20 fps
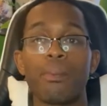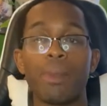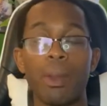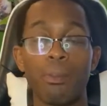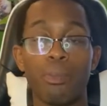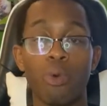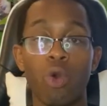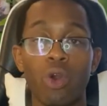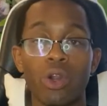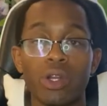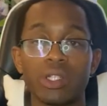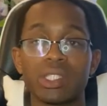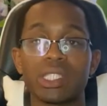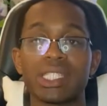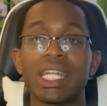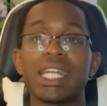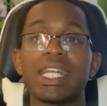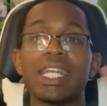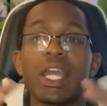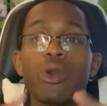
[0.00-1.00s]

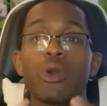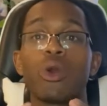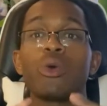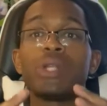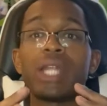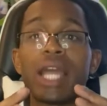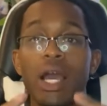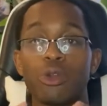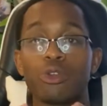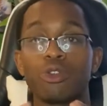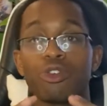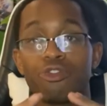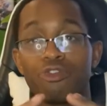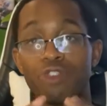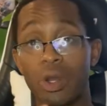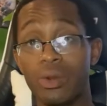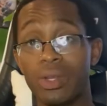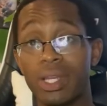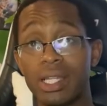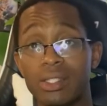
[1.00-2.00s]
important to narrow down your
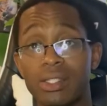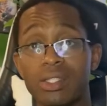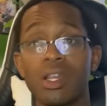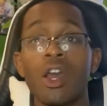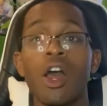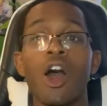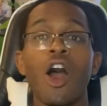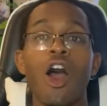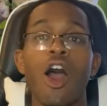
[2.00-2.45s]
focus.